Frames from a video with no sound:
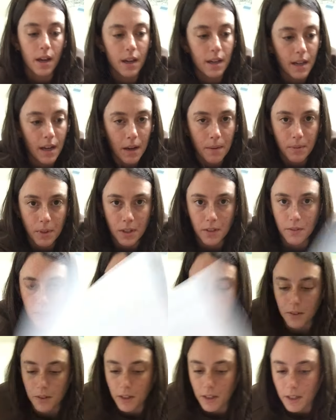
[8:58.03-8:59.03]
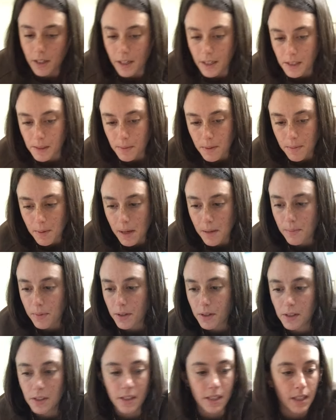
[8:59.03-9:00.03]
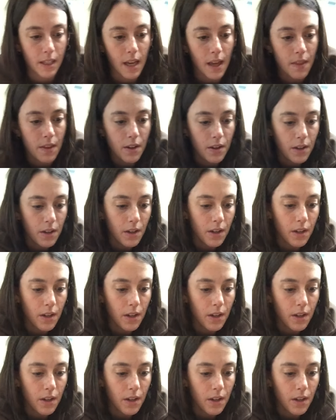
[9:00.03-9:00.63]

Now I'm going to reorganize my papers together.